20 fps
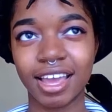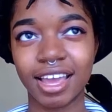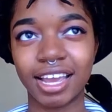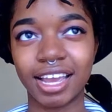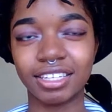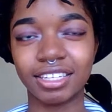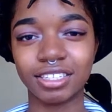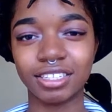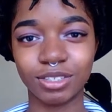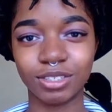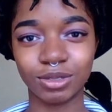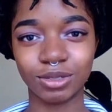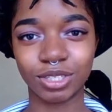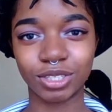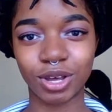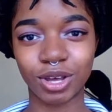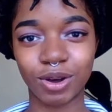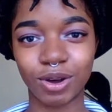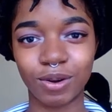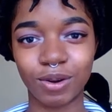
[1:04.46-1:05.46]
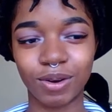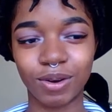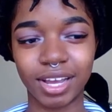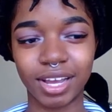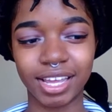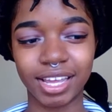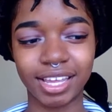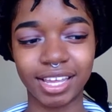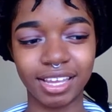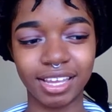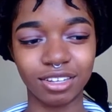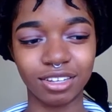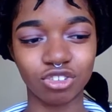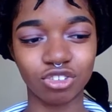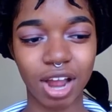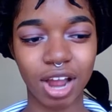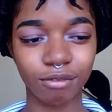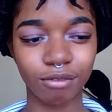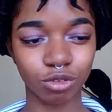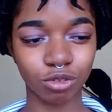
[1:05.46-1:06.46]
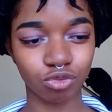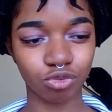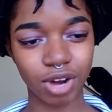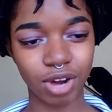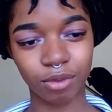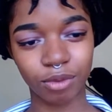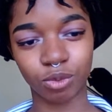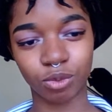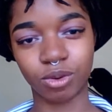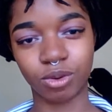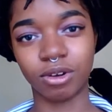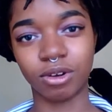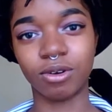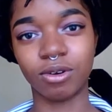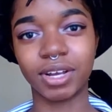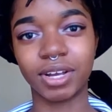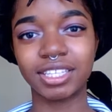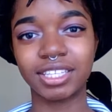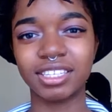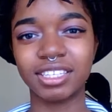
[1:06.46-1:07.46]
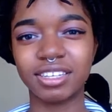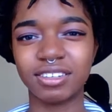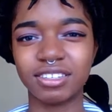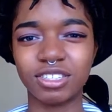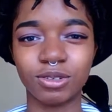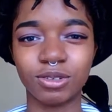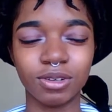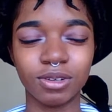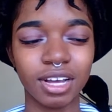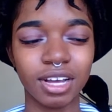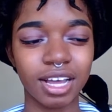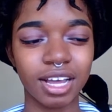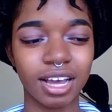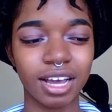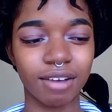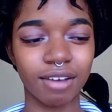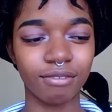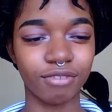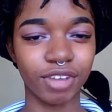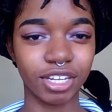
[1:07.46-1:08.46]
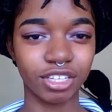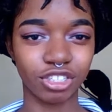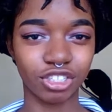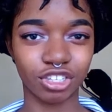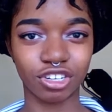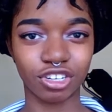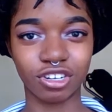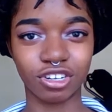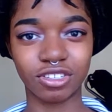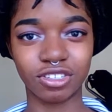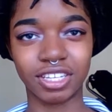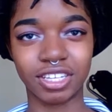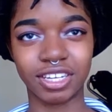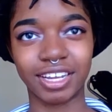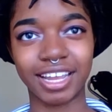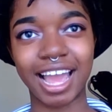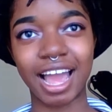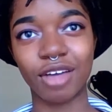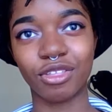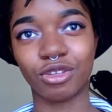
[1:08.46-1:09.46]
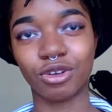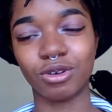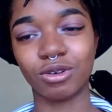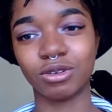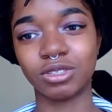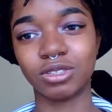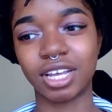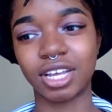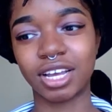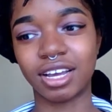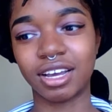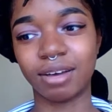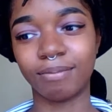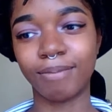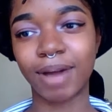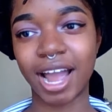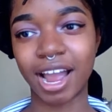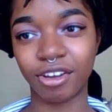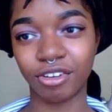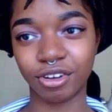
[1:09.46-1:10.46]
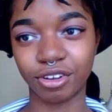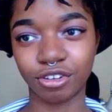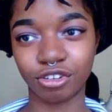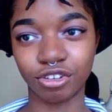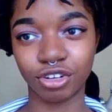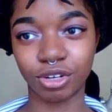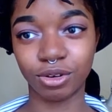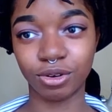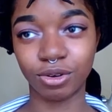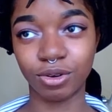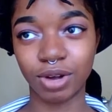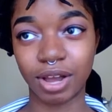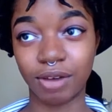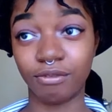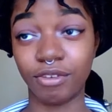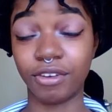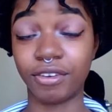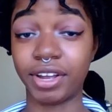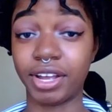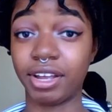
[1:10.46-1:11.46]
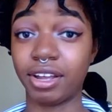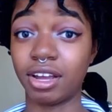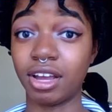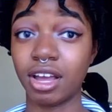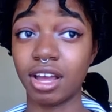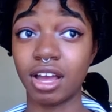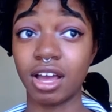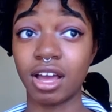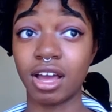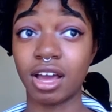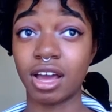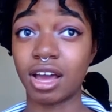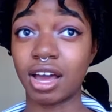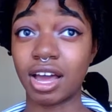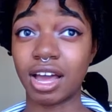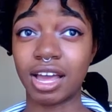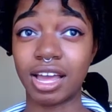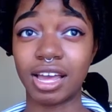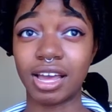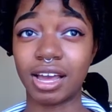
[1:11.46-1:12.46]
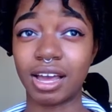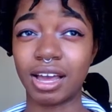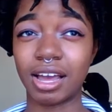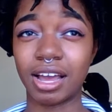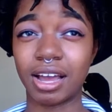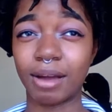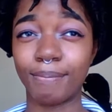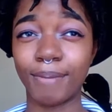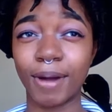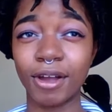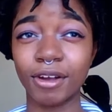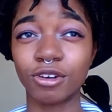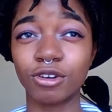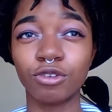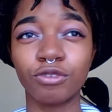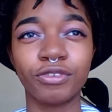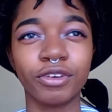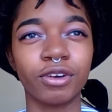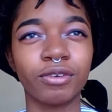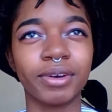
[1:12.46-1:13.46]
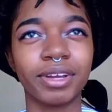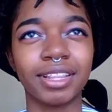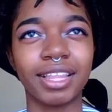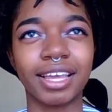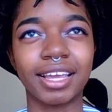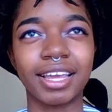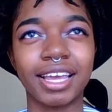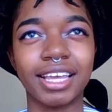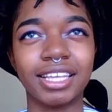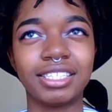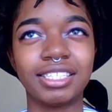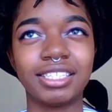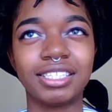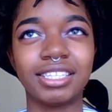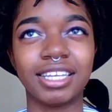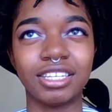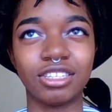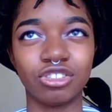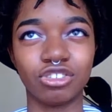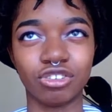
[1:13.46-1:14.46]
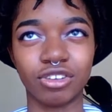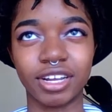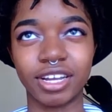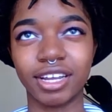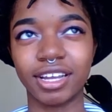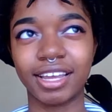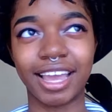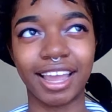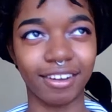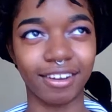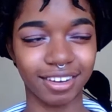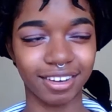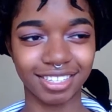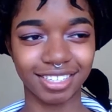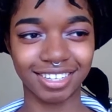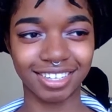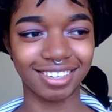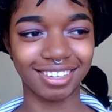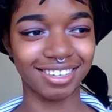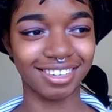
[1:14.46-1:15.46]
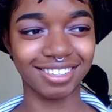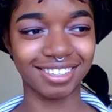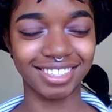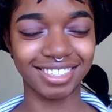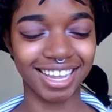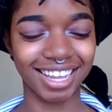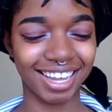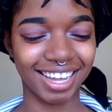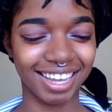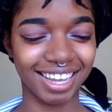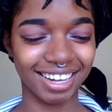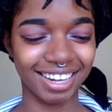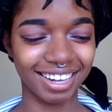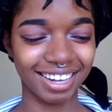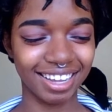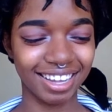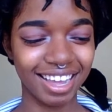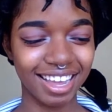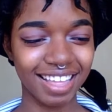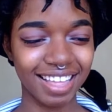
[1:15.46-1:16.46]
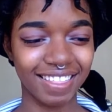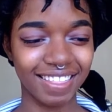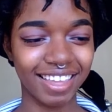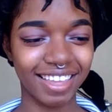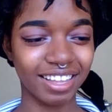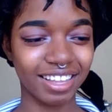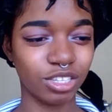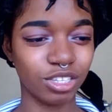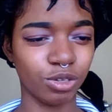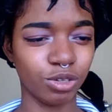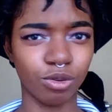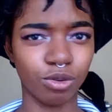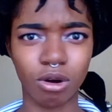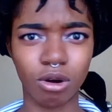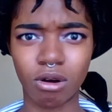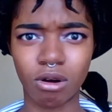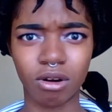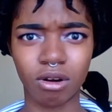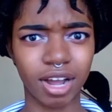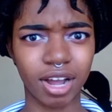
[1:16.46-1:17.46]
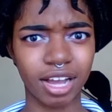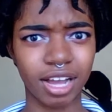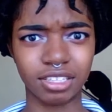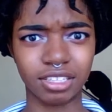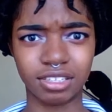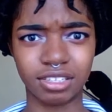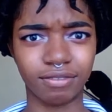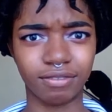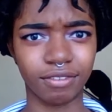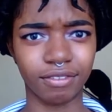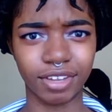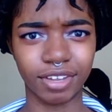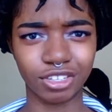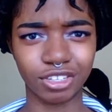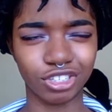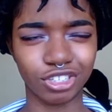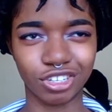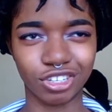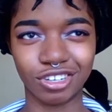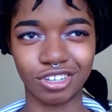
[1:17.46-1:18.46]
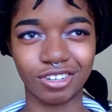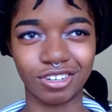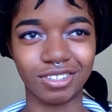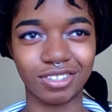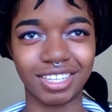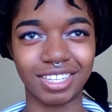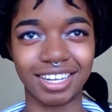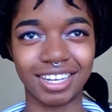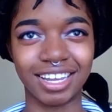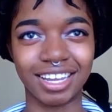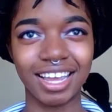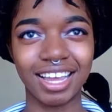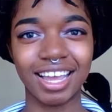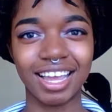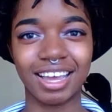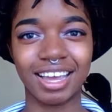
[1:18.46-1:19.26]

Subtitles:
and to do so, he travels around the world, gets into adventures, and gathers a pirate crew, a pirate crew with like eccentric characters, and they get into all kinds of adventures and